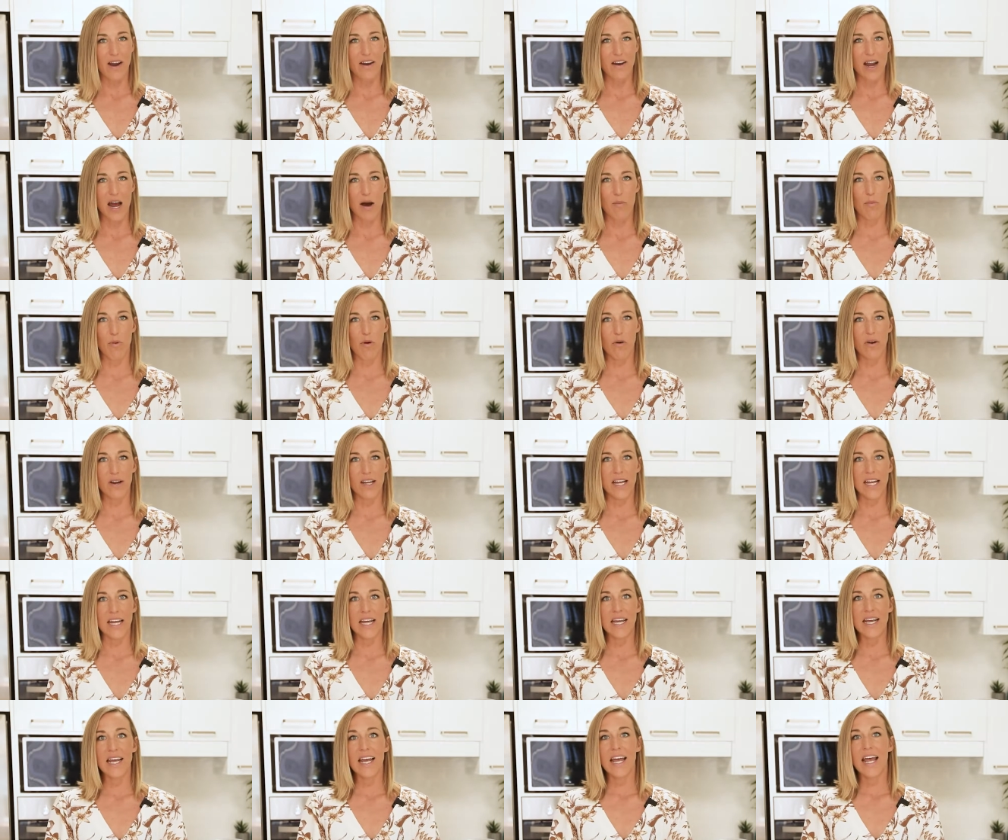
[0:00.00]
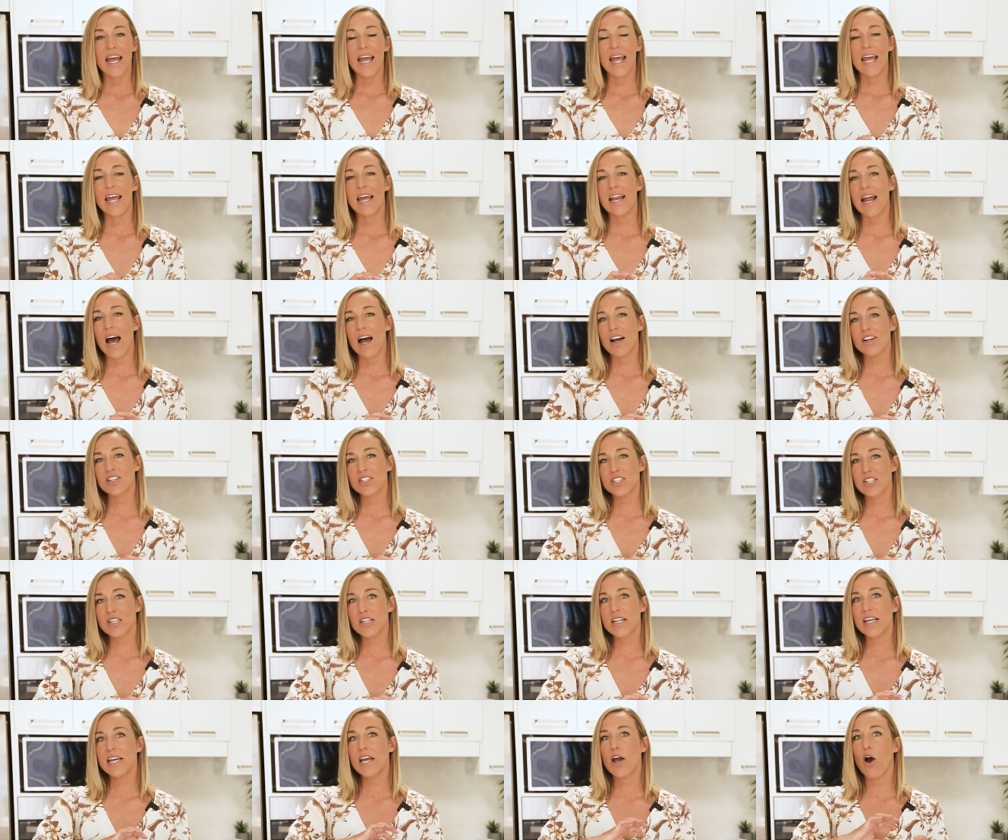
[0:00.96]
in our body, it
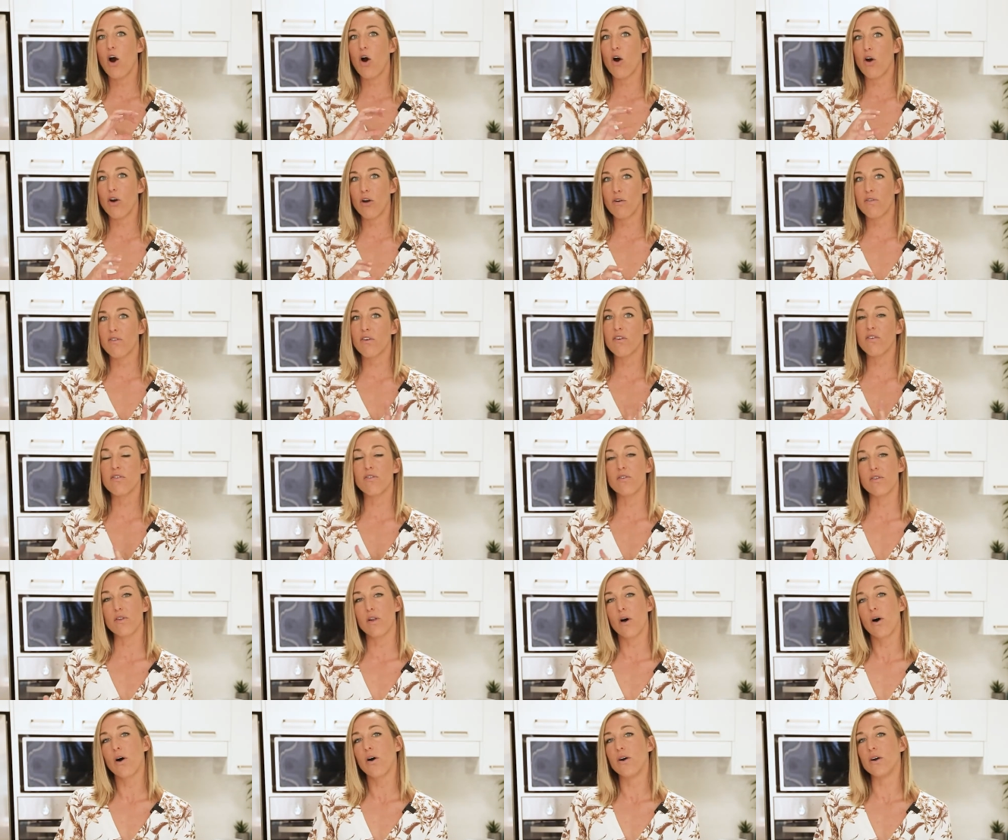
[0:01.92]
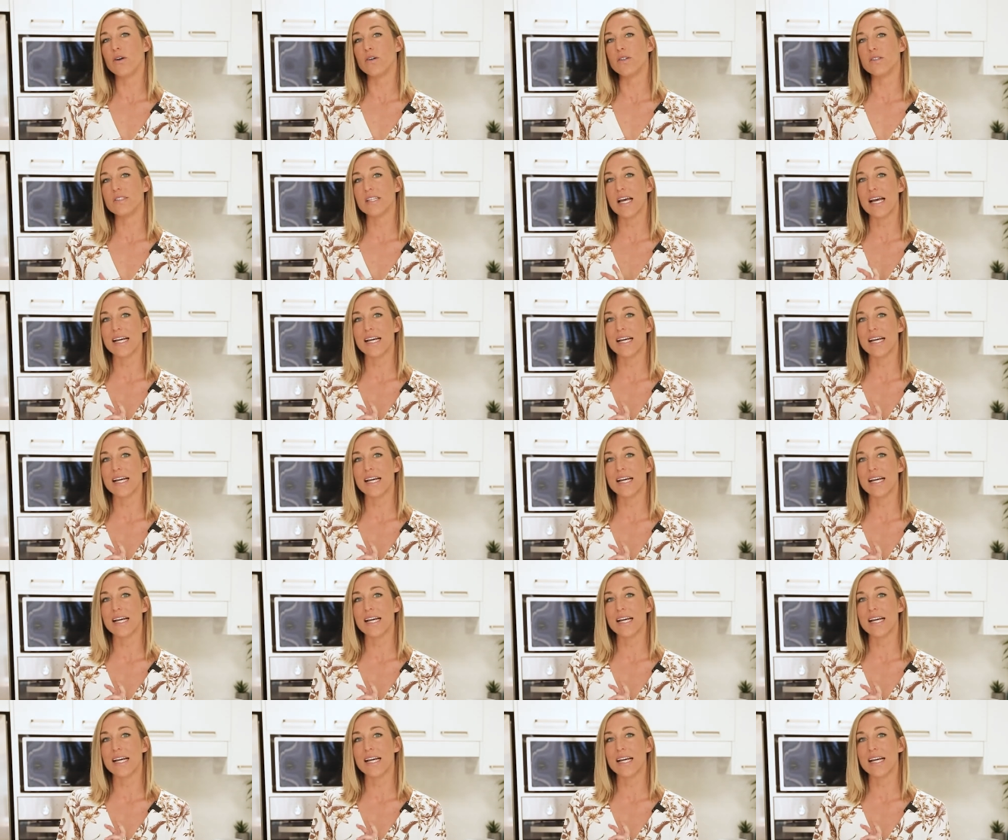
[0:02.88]
actually overflows